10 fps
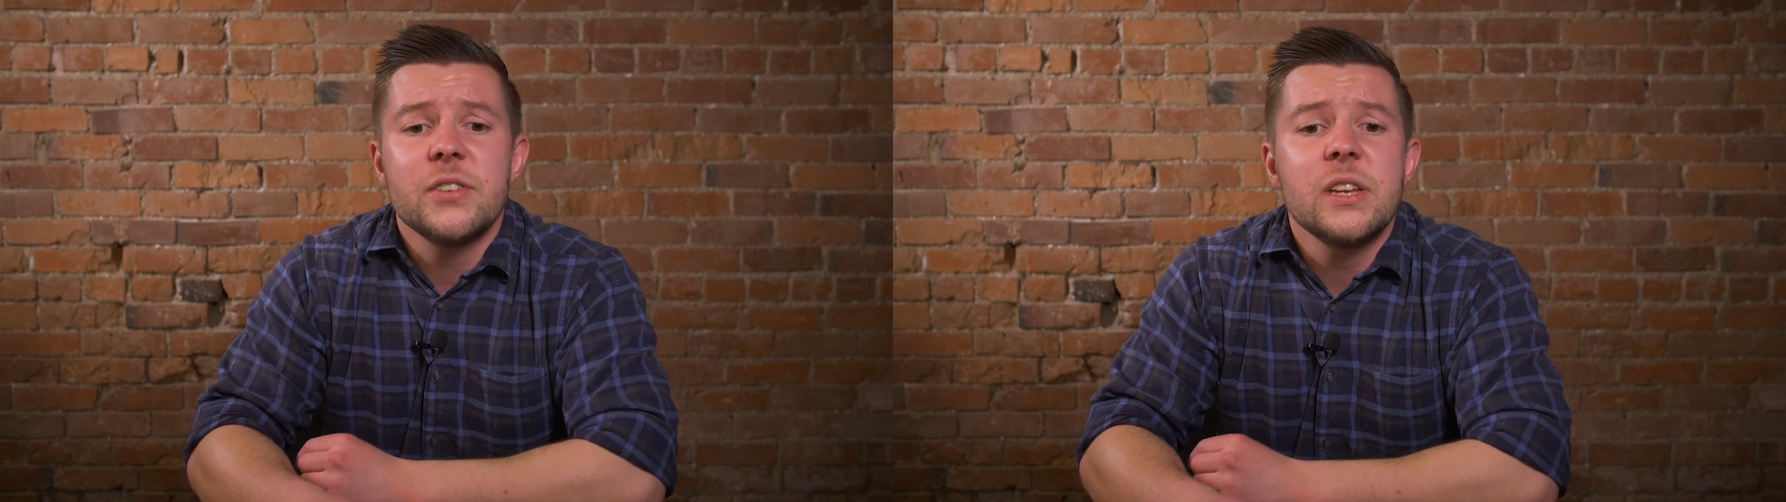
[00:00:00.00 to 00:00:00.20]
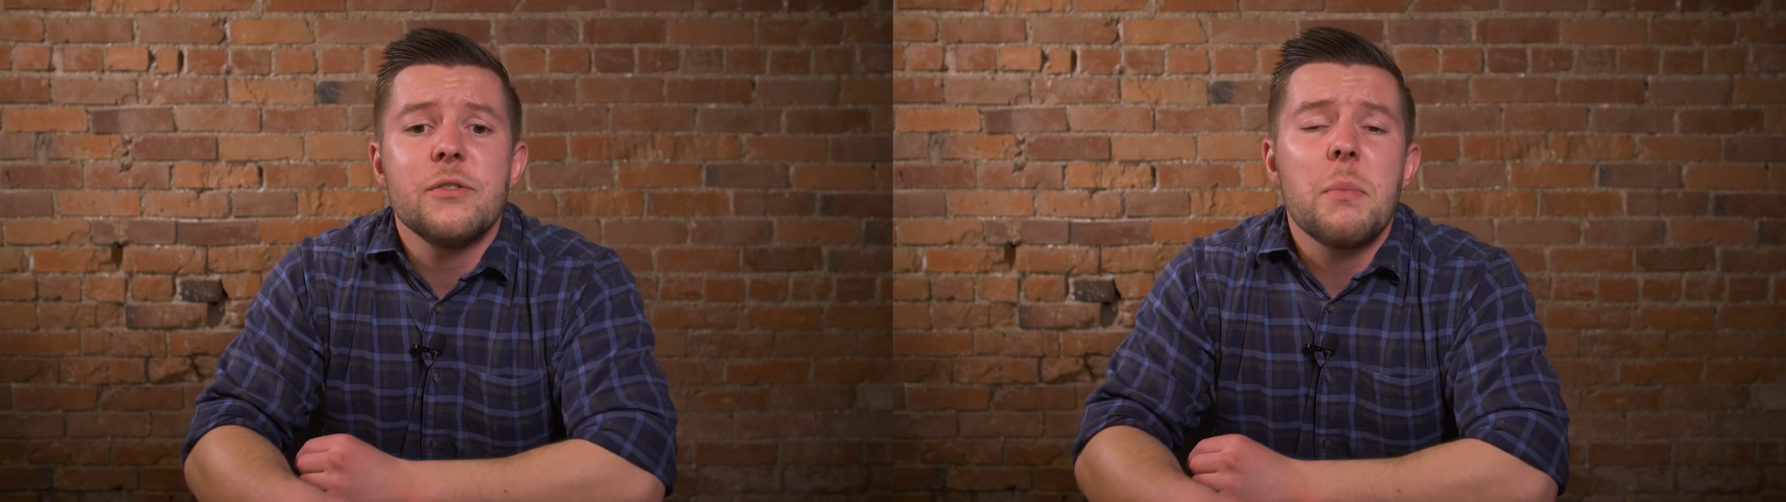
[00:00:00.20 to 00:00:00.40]

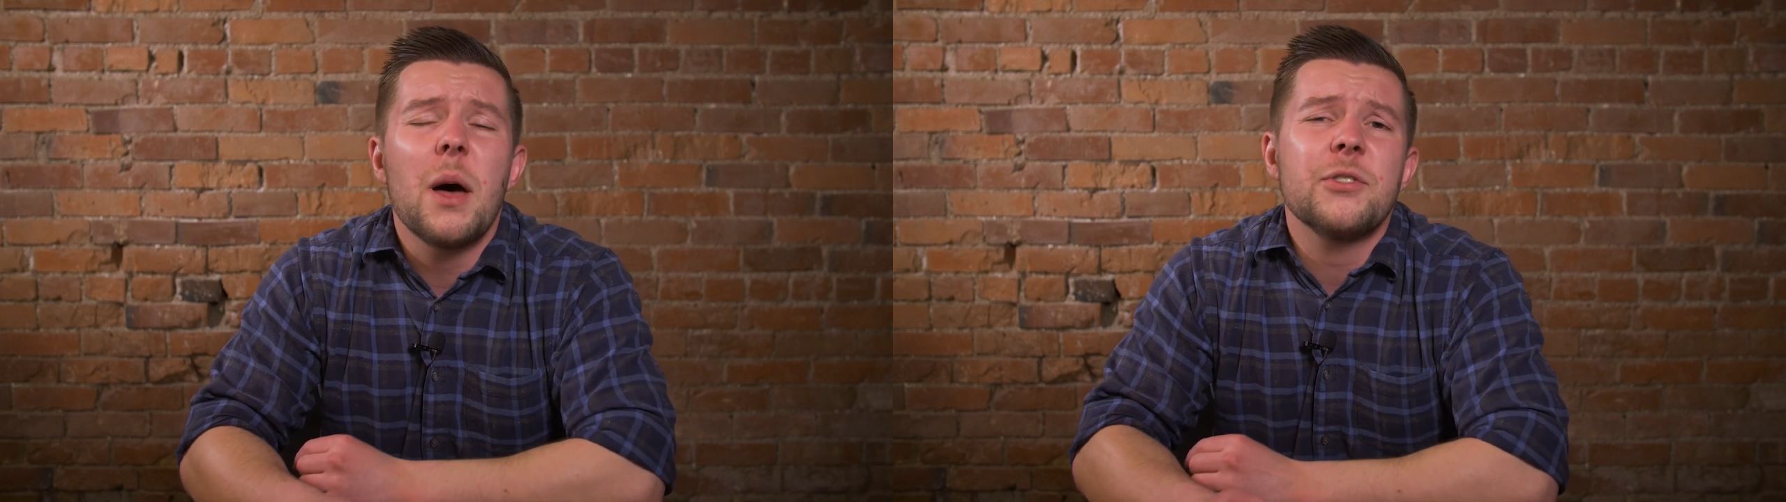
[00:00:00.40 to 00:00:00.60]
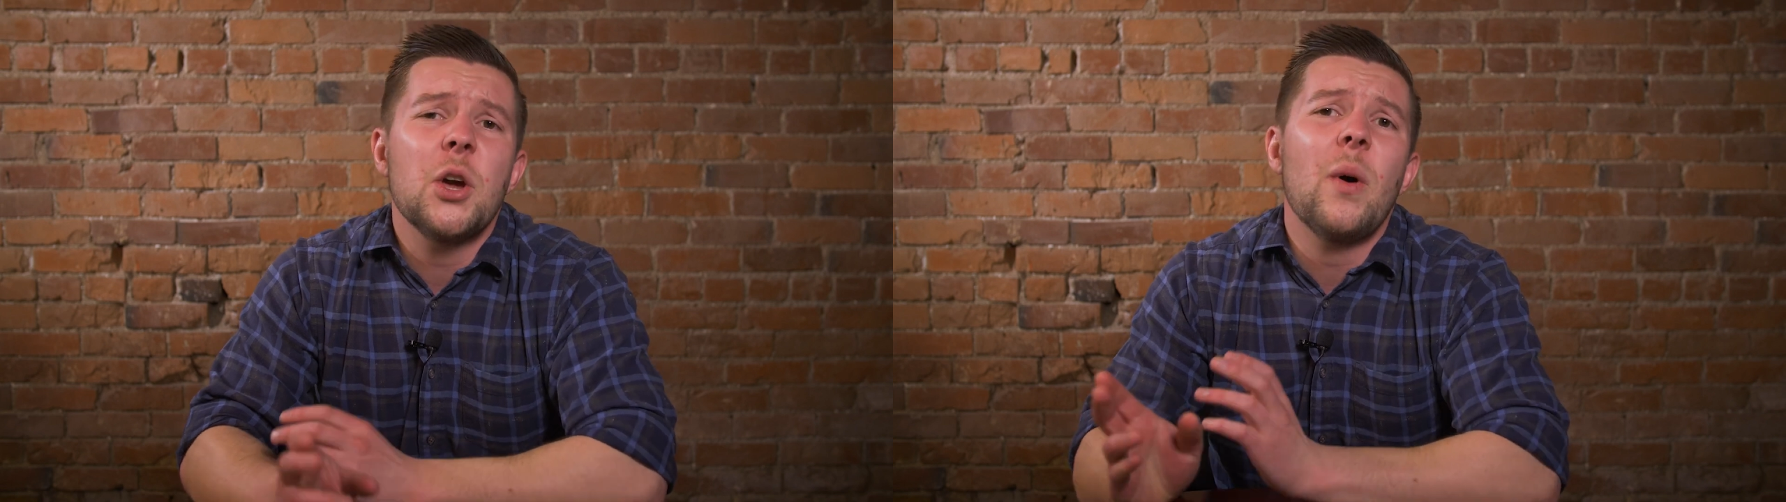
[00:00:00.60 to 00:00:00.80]
City of
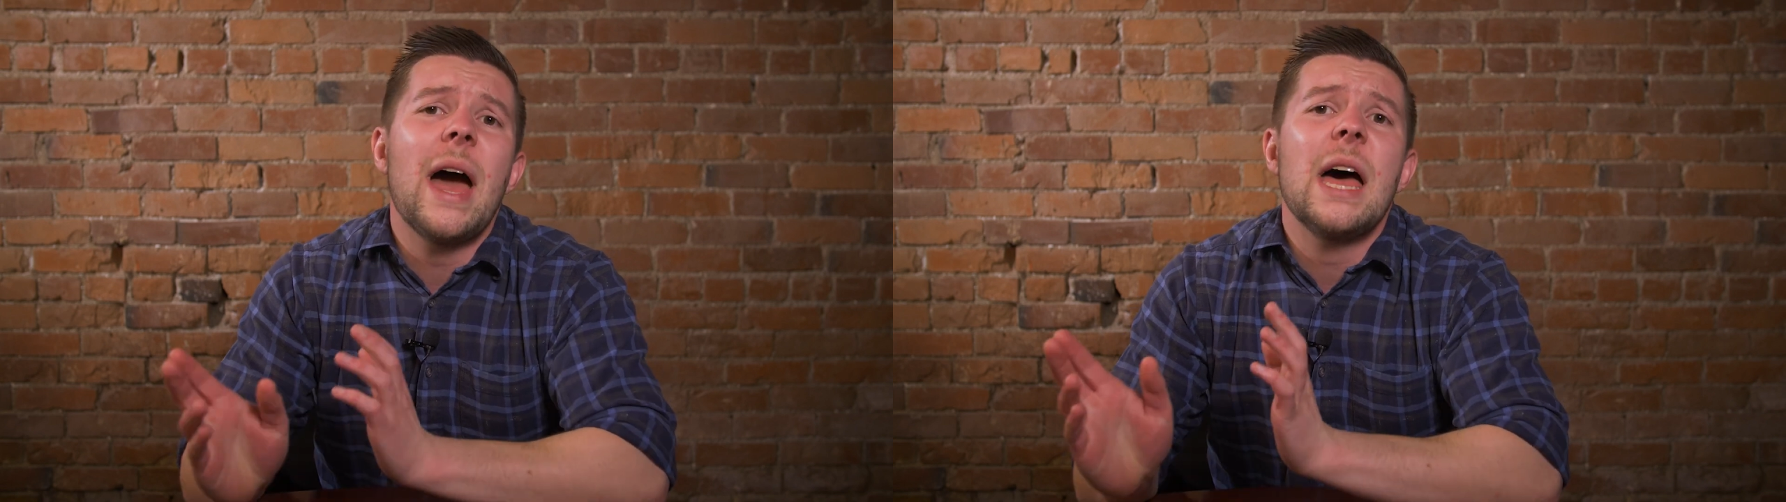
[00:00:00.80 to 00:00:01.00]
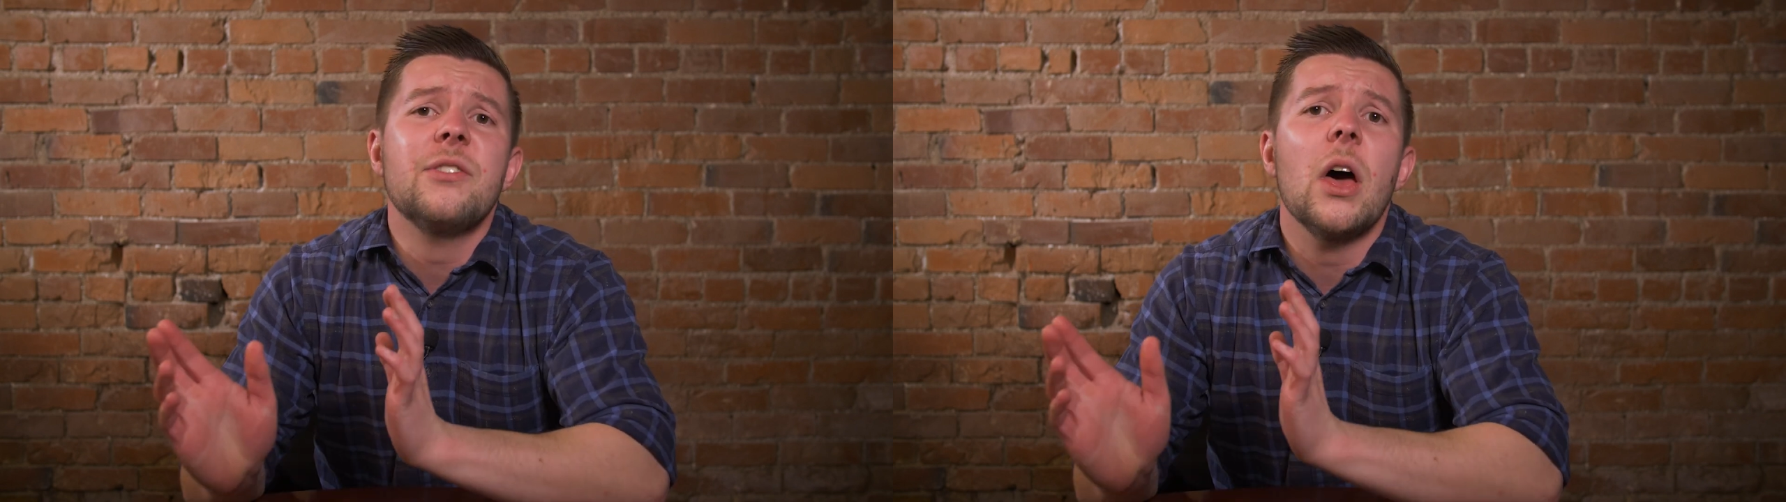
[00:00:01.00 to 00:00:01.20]
Moscow
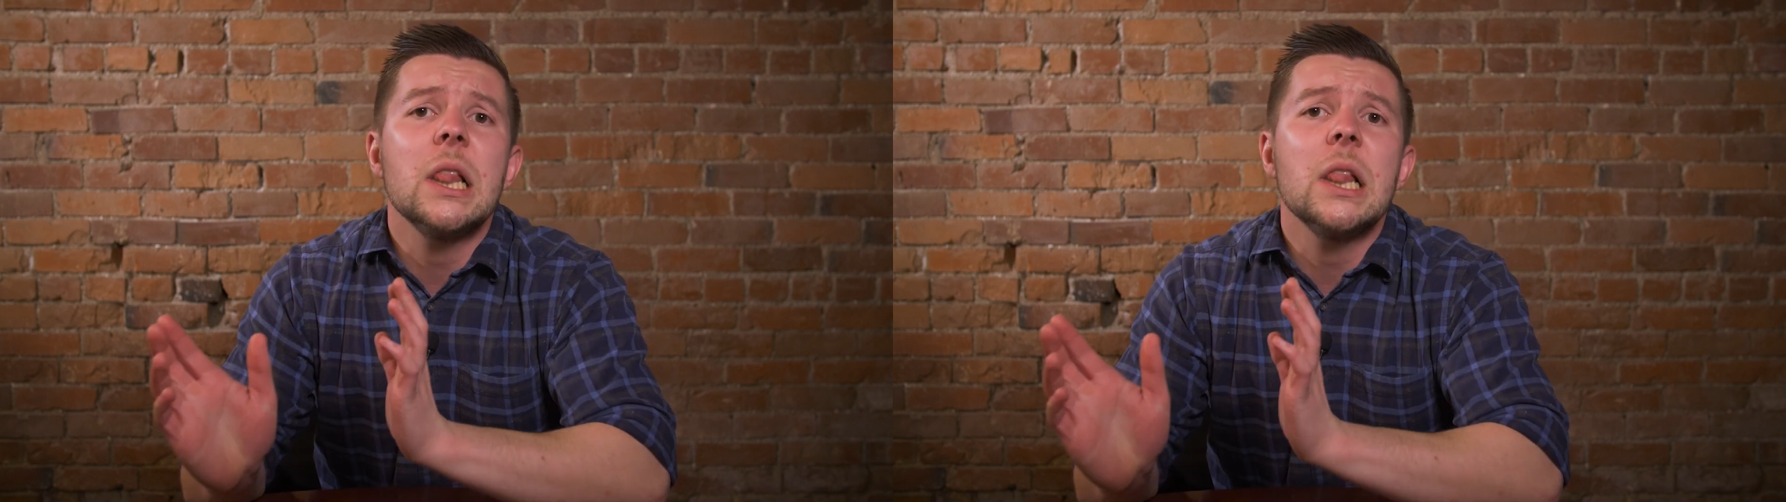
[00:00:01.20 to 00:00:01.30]
as a